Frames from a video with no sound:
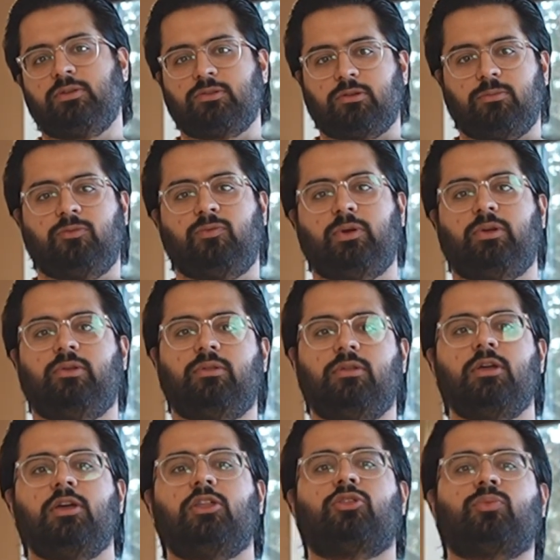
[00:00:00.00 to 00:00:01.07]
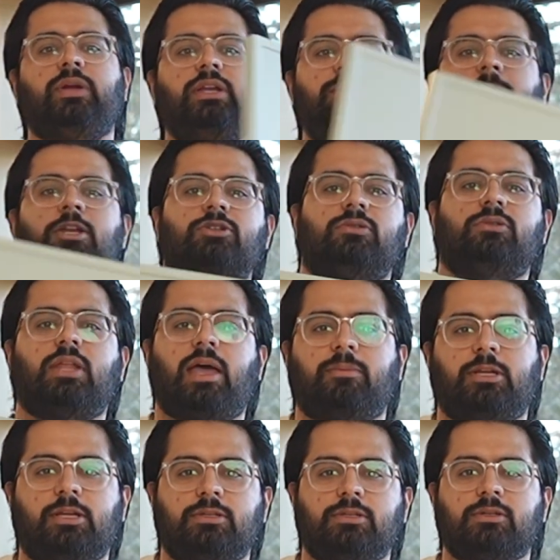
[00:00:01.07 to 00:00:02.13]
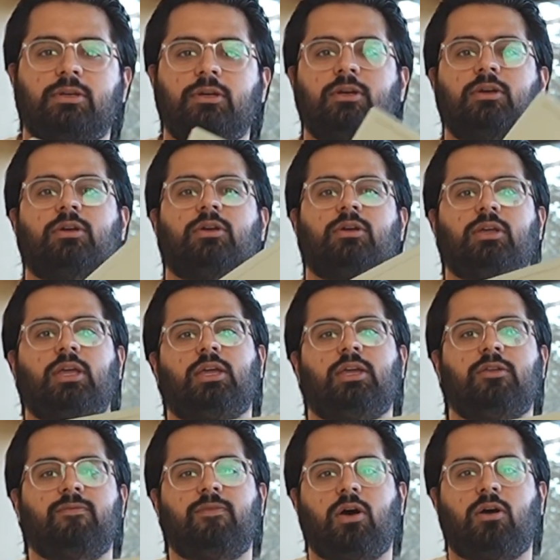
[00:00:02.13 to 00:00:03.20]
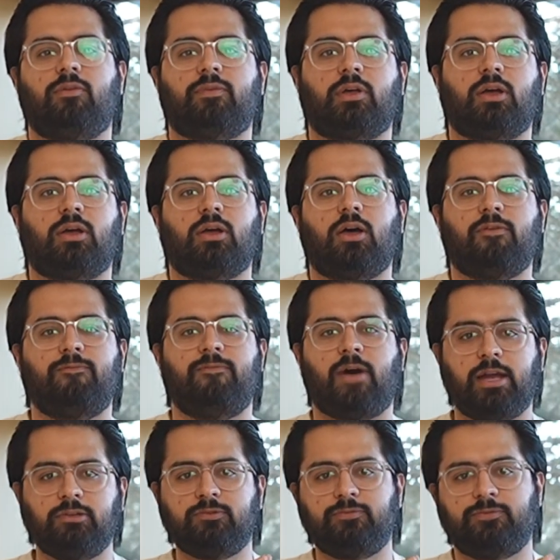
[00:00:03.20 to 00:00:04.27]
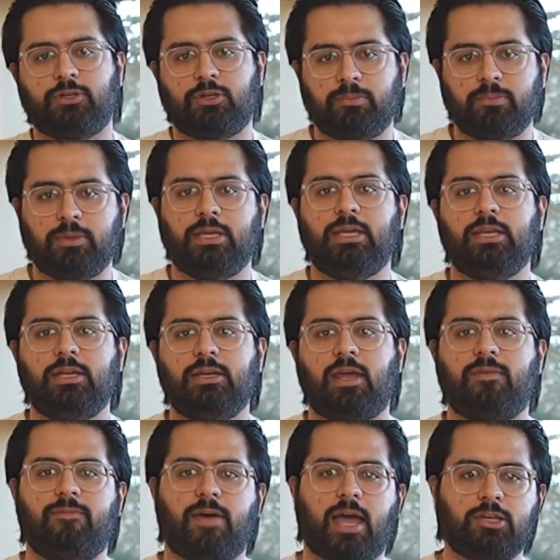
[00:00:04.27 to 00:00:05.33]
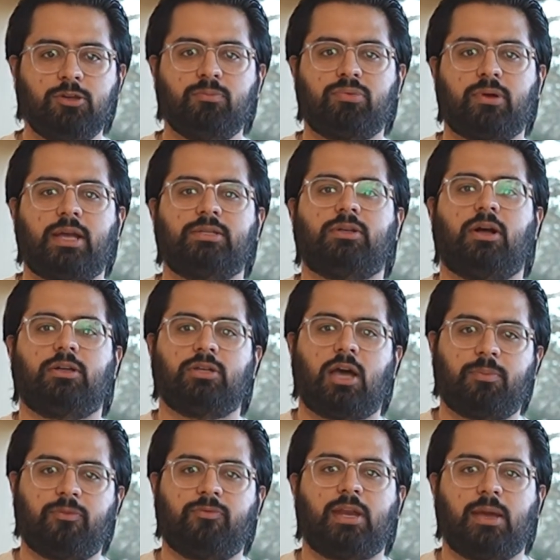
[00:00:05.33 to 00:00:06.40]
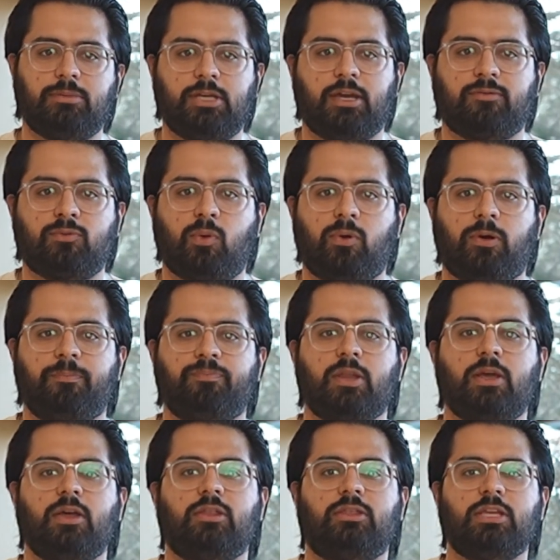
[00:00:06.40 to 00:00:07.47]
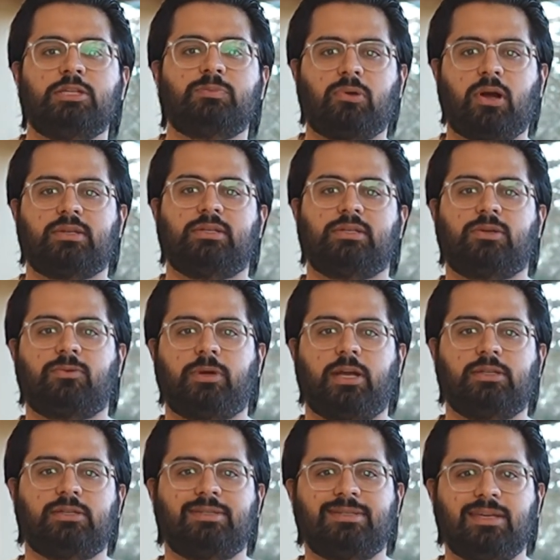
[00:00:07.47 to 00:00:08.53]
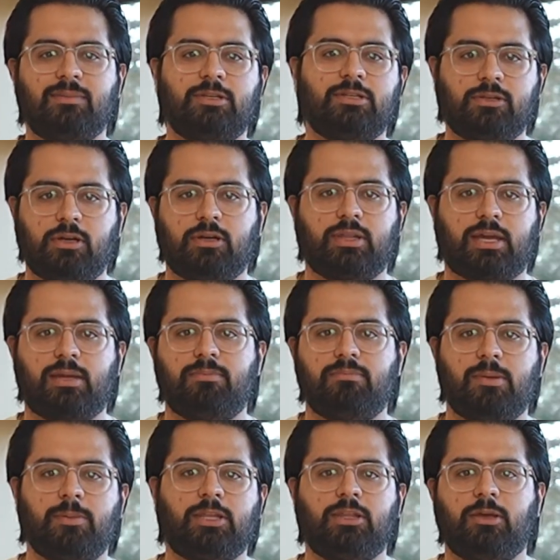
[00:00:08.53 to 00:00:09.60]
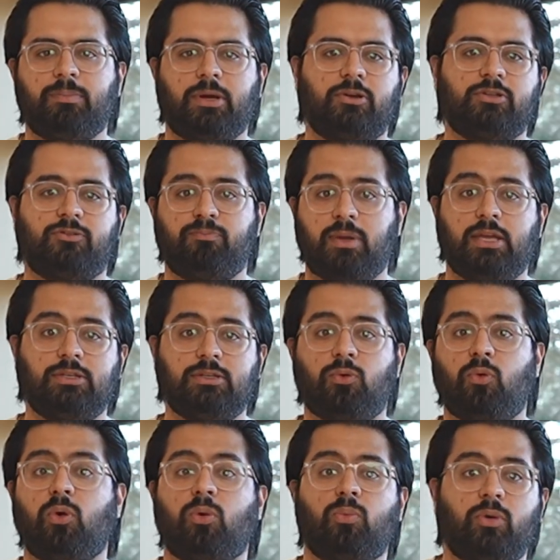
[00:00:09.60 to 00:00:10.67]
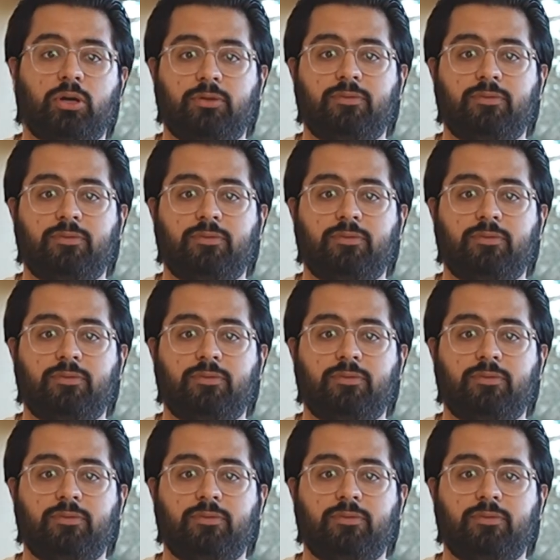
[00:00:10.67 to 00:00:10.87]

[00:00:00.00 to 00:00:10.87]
thermofoil. 3-dimensional laminates involve a final film heated and vacuum pressed on top of an MDF core. This process creates a seamless look that can mimic the appearance of painted or wood